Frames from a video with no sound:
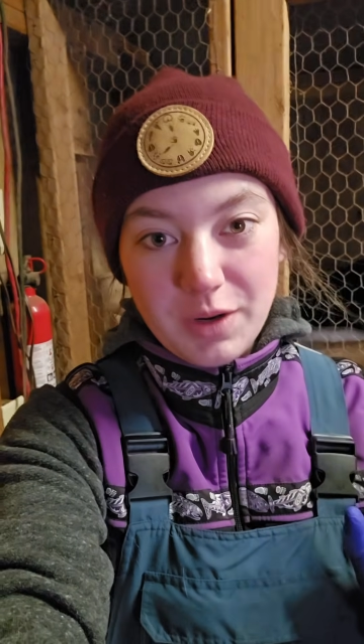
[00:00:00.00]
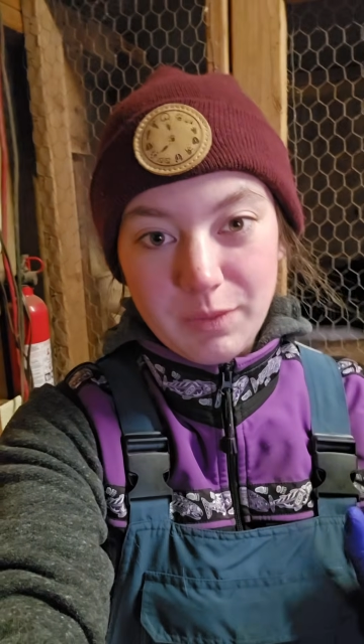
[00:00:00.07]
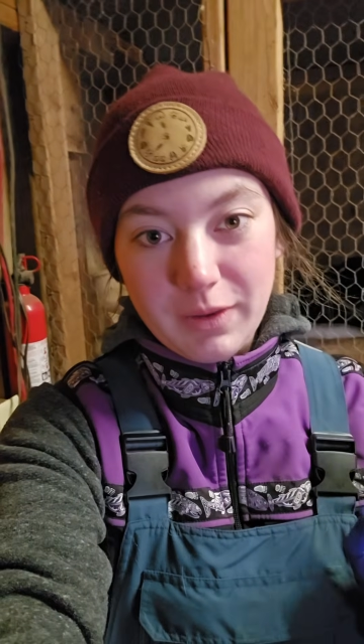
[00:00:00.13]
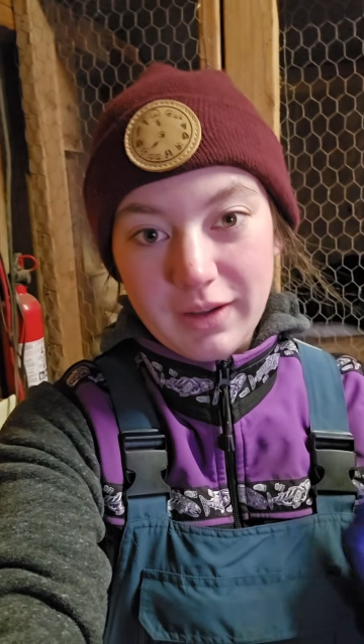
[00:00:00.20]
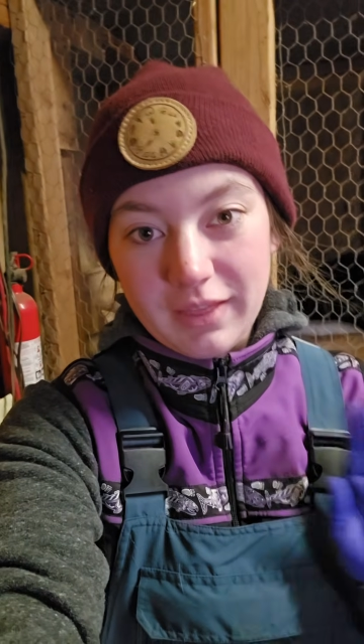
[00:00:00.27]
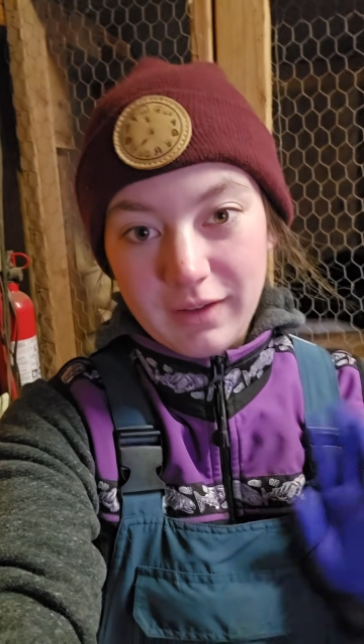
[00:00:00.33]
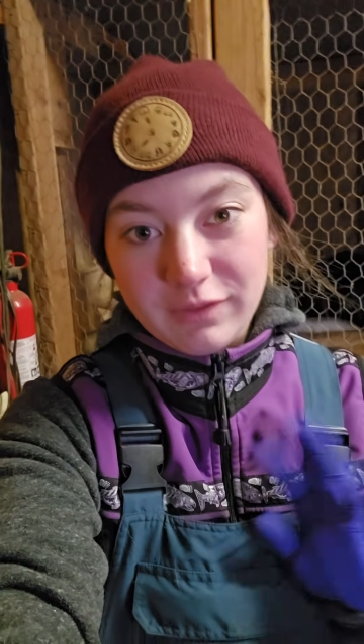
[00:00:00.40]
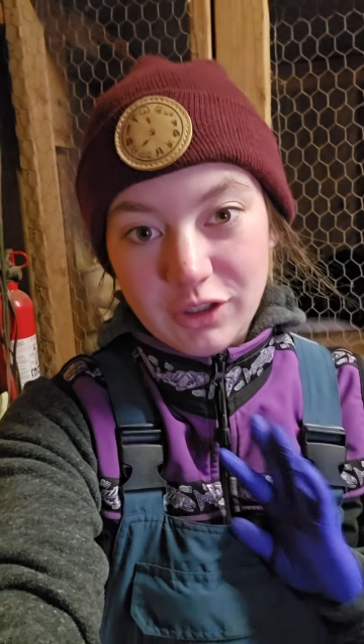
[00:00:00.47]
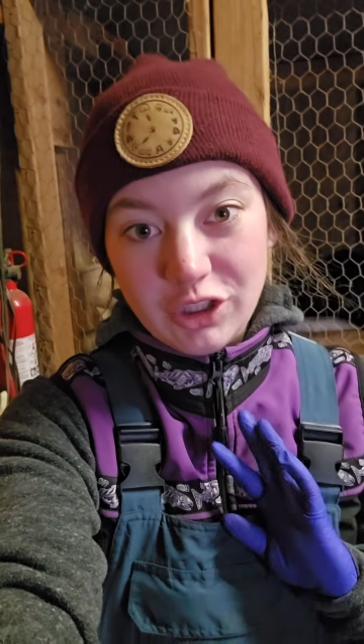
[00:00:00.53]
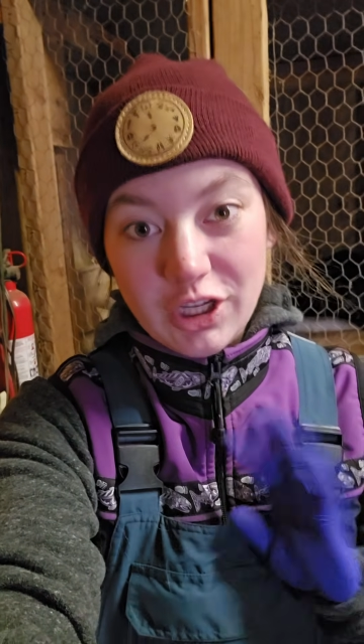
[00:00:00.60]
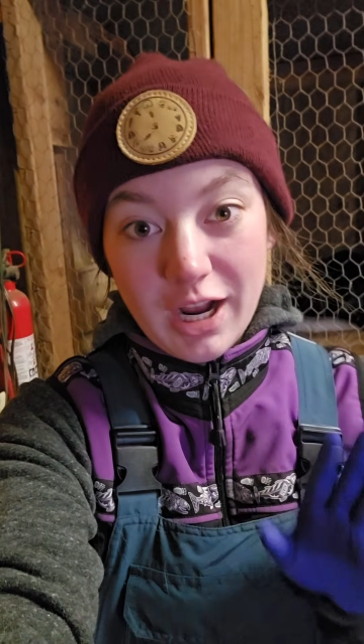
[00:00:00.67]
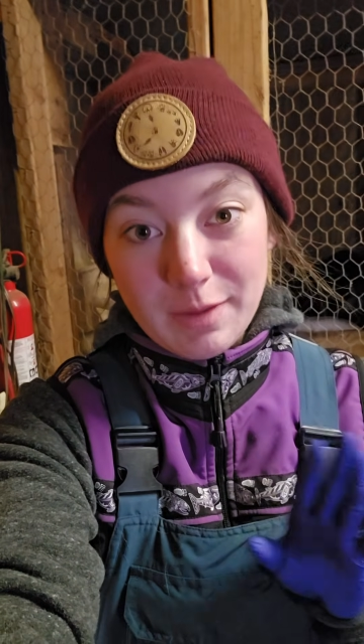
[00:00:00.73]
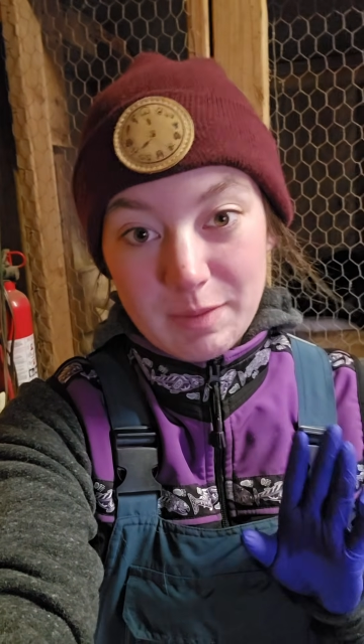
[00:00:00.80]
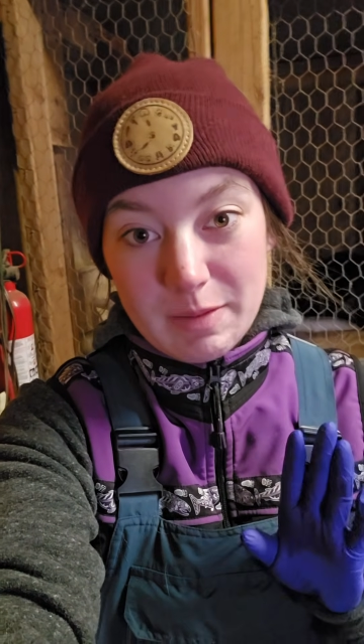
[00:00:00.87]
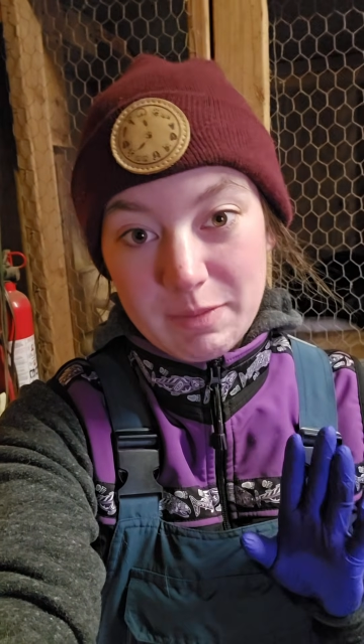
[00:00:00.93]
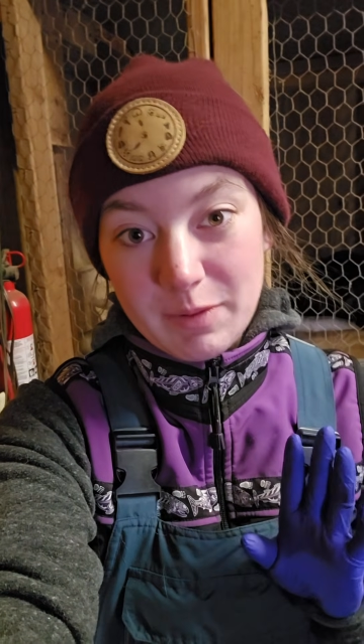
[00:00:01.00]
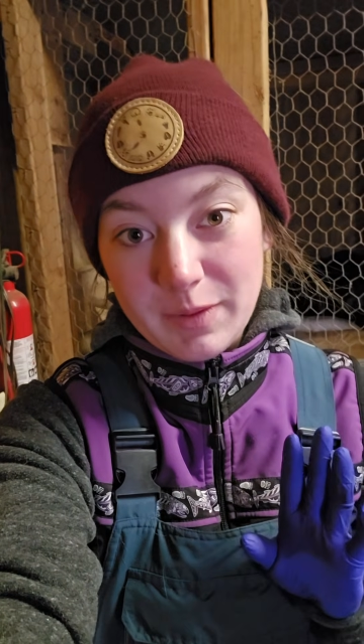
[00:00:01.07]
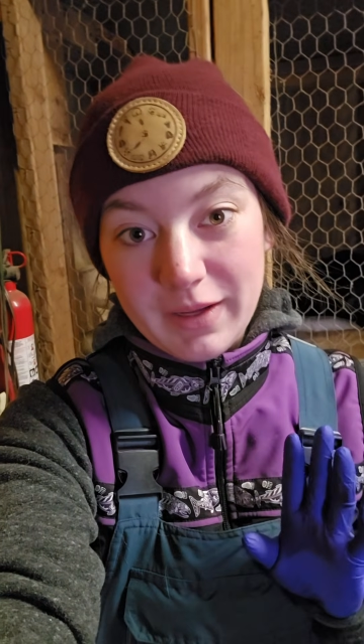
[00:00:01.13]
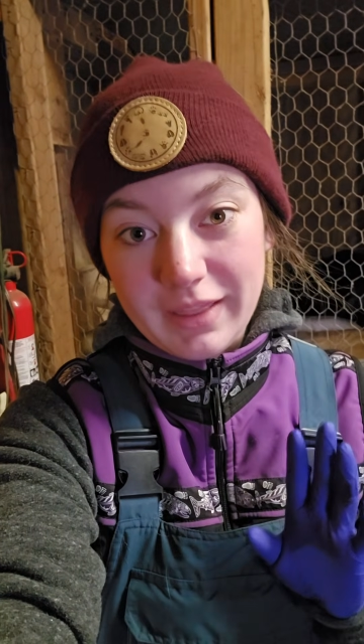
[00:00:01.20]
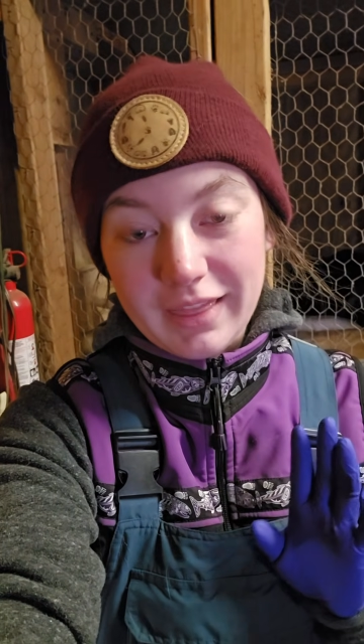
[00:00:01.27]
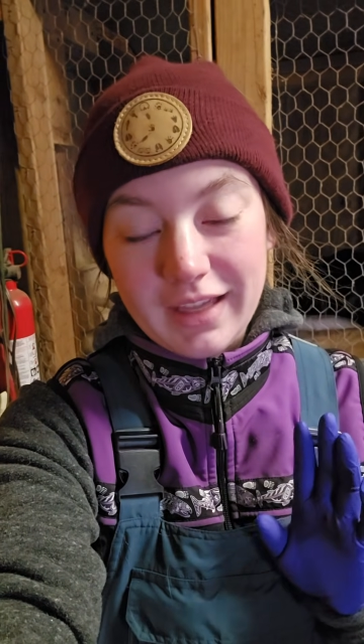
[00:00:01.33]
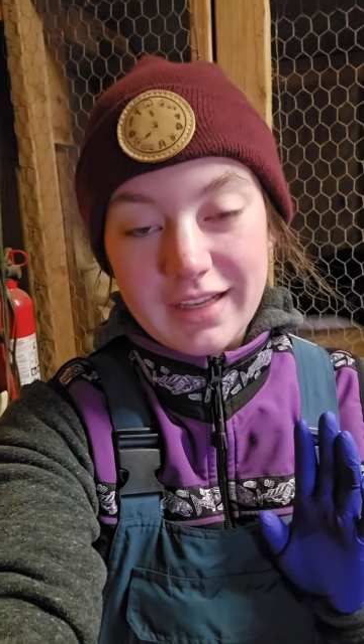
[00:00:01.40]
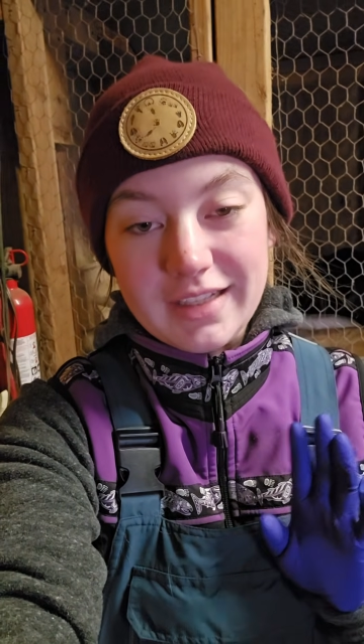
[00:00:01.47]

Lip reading: and what I'd love to shock people with,